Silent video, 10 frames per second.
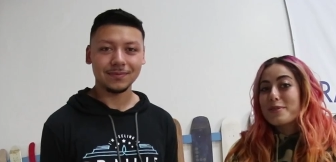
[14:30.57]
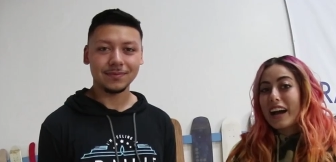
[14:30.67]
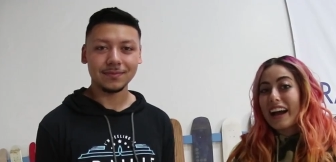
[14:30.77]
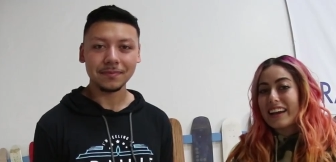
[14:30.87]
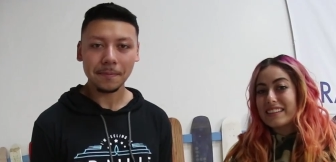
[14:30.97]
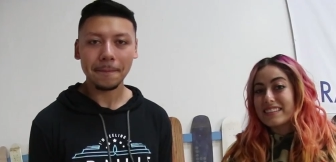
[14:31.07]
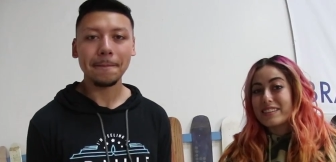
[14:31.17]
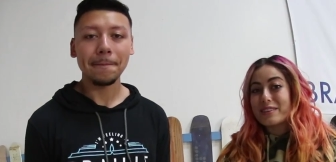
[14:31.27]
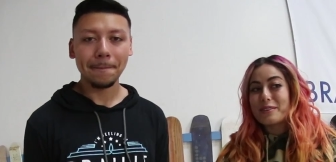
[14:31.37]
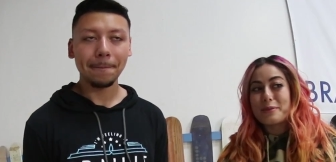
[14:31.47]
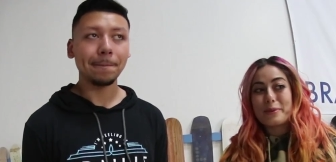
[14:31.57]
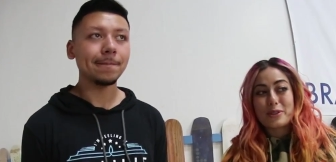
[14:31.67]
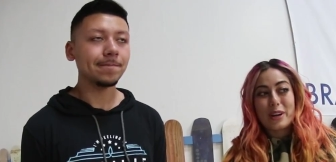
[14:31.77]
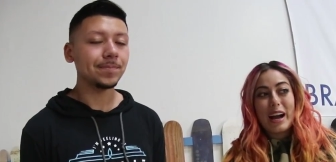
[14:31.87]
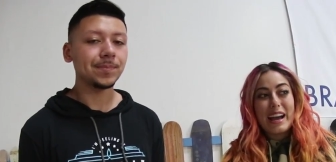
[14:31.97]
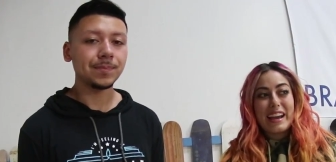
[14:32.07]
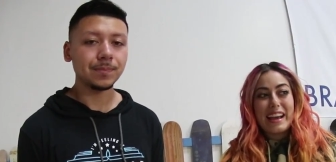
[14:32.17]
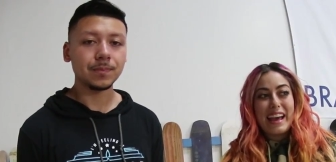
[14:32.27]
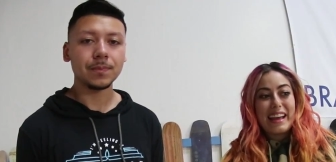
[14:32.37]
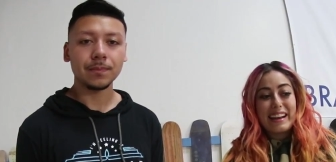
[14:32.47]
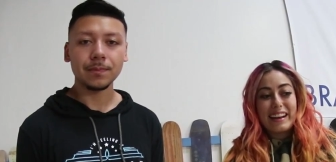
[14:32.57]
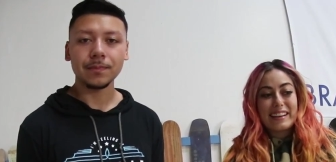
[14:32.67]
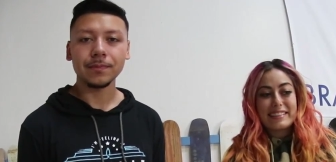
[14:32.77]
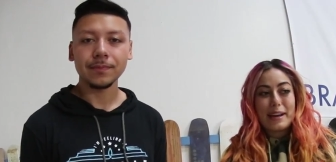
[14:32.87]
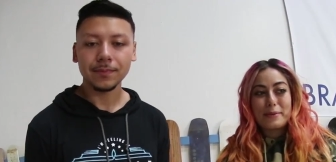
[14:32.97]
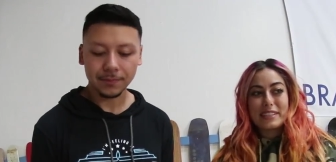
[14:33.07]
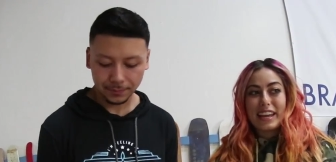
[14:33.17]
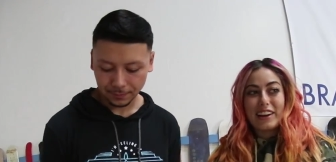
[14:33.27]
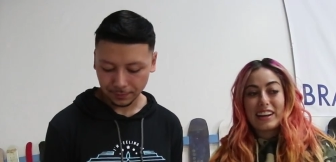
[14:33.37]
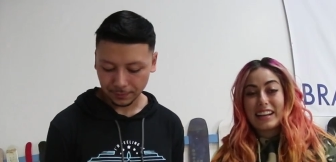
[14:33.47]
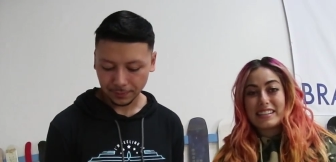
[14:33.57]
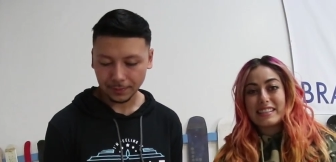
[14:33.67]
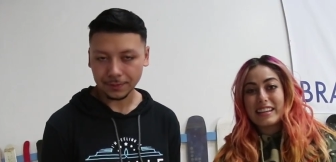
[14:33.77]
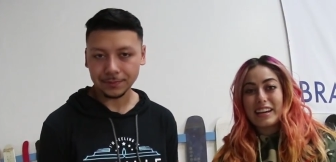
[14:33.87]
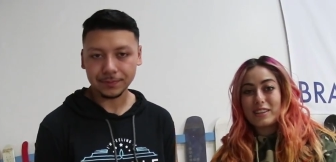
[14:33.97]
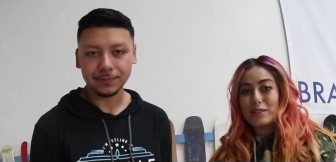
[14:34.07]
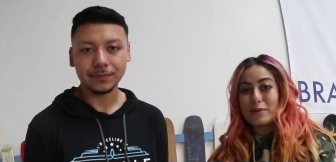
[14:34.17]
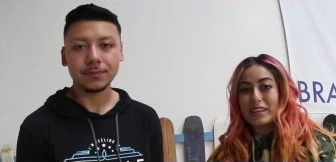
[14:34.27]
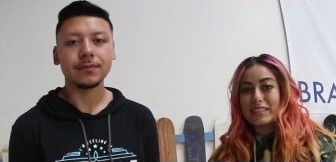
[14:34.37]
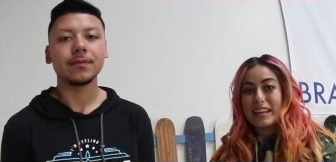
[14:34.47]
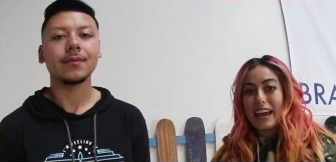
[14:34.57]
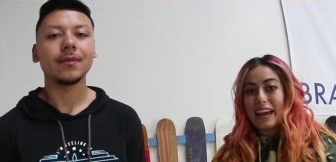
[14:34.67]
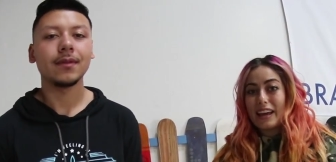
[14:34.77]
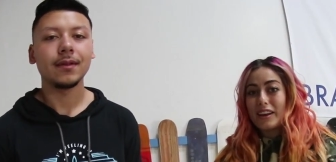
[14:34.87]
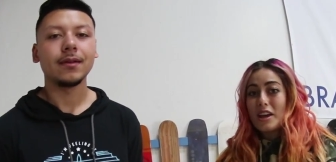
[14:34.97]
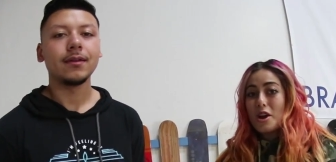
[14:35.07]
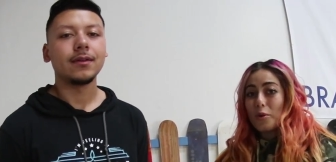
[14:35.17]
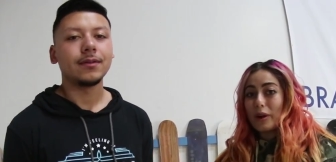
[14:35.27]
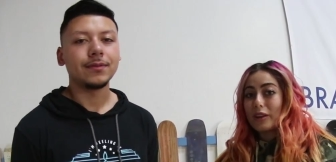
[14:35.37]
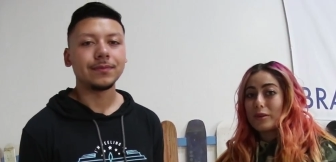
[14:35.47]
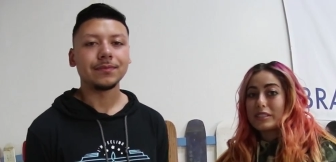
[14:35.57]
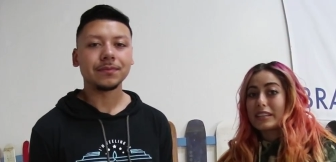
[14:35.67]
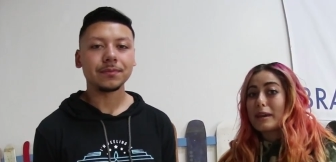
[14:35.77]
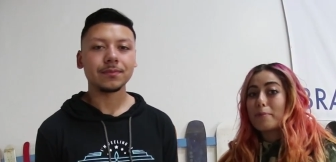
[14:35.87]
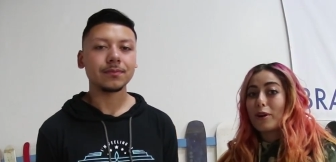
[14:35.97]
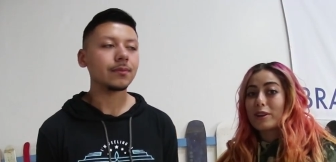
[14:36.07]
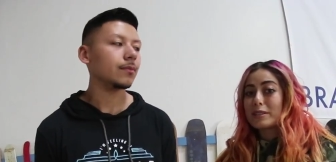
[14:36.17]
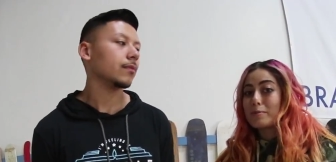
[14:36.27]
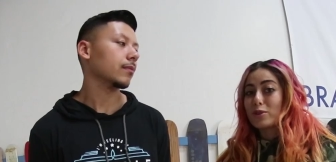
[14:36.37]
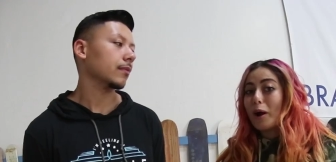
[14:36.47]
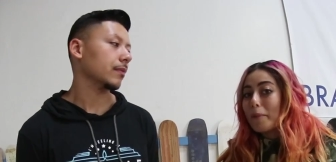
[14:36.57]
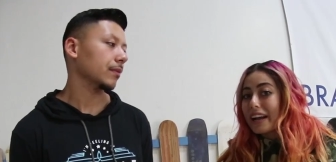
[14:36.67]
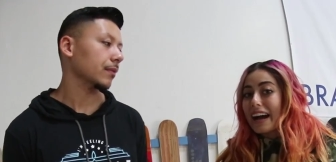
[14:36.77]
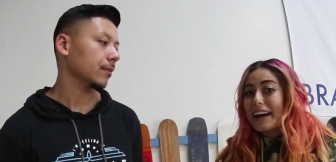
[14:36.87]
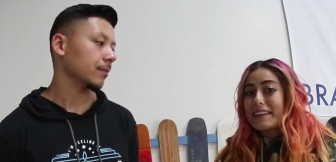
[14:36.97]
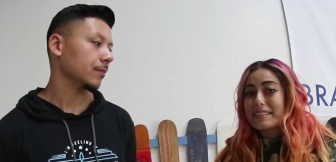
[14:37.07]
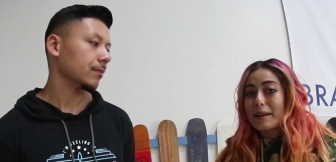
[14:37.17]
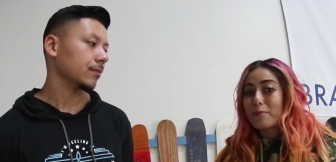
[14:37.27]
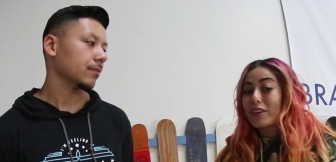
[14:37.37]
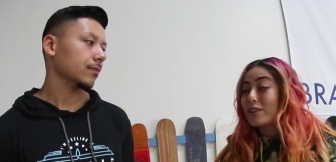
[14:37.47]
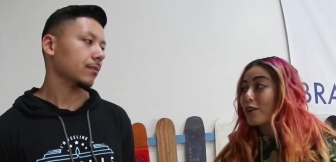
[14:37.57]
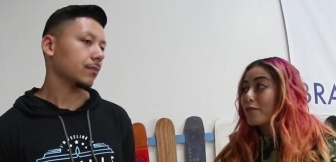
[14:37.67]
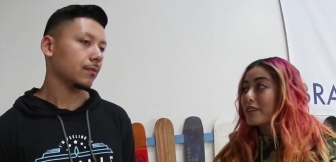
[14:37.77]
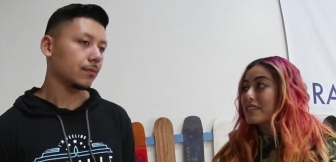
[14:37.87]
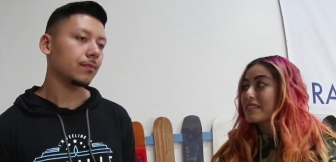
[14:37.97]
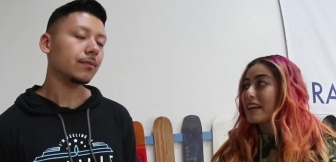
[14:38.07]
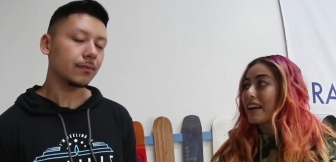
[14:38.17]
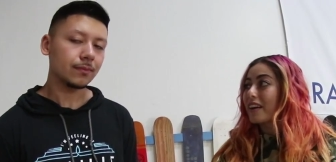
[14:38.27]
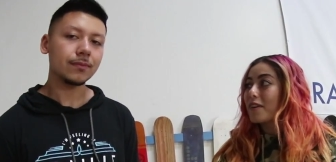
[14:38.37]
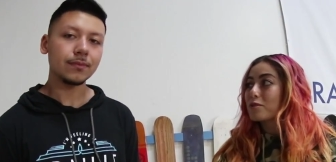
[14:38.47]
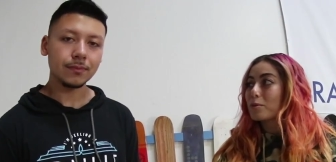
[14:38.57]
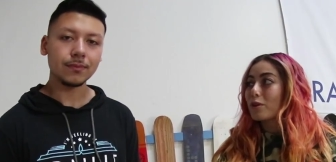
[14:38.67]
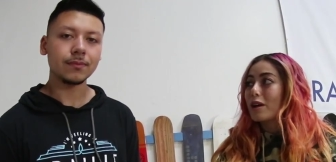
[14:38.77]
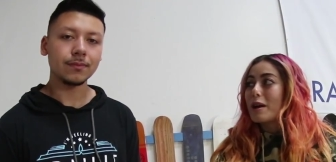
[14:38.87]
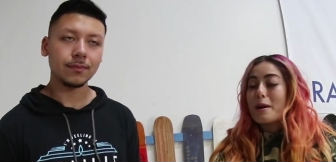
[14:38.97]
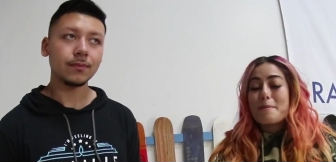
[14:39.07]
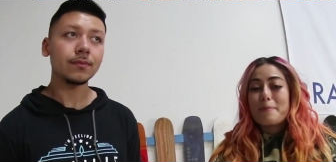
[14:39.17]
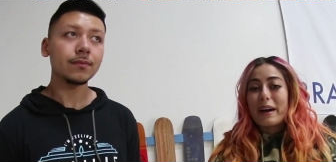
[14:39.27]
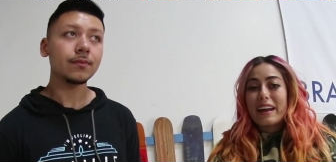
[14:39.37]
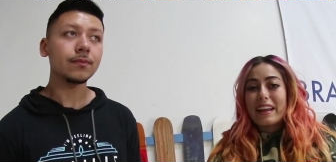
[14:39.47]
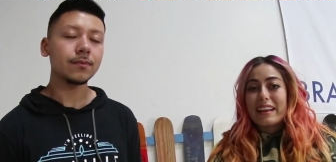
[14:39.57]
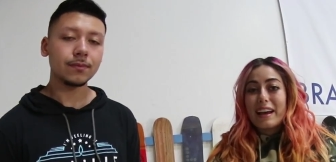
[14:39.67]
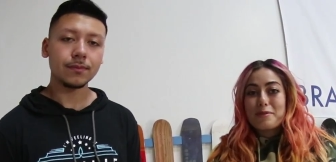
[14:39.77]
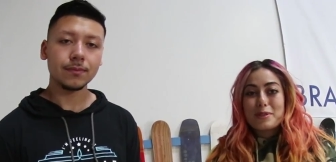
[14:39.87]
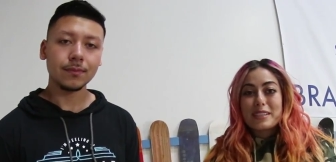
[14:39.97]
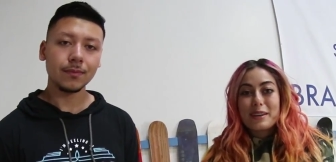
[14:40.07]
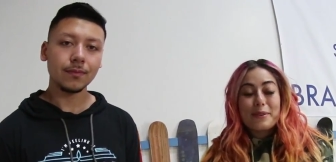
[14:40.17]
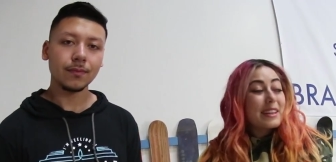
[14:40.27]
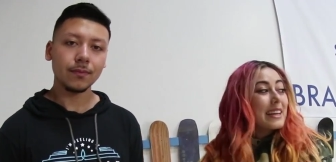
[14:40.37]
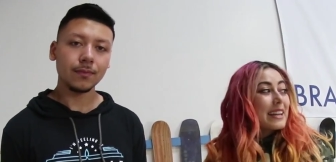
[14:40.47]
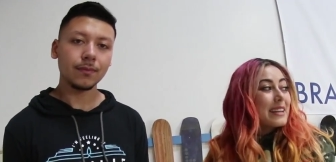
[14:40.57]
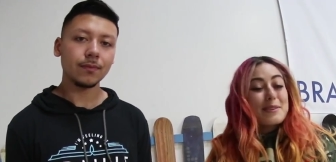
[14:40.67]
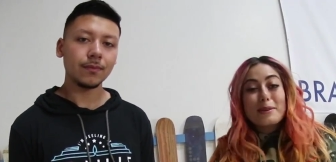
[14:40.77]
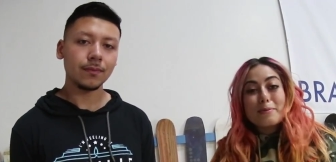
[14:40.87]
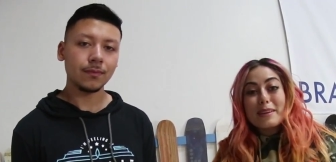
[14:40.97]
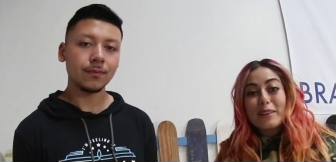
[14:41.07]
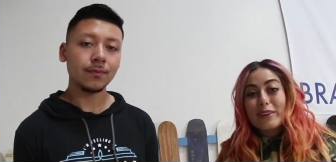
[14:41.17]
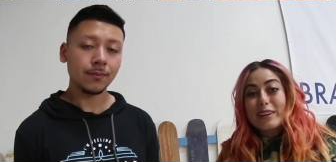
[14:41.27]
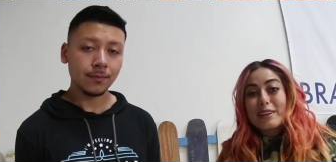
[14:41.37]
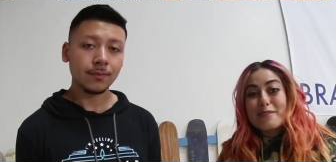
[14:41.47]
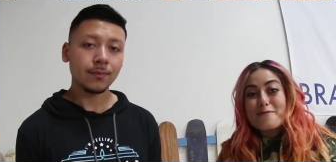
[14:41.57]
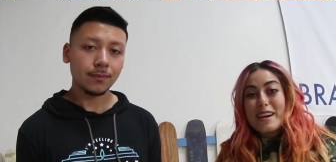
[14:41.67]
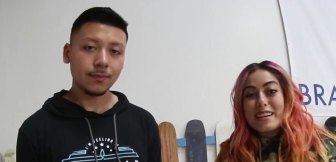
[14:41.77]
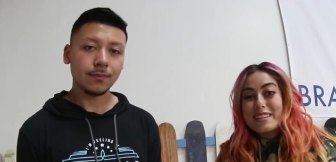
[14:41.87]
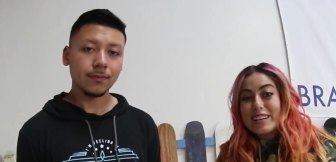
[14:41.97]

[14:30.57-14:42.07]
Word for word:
Speaker 1: you guys to try and because I was scared and I didn't think I could do this. And when I go to skate parks and I'm surrounded by guys, I'm really nervous and uncomfortable. But yeah, if you stick with it, you can be learning your fakie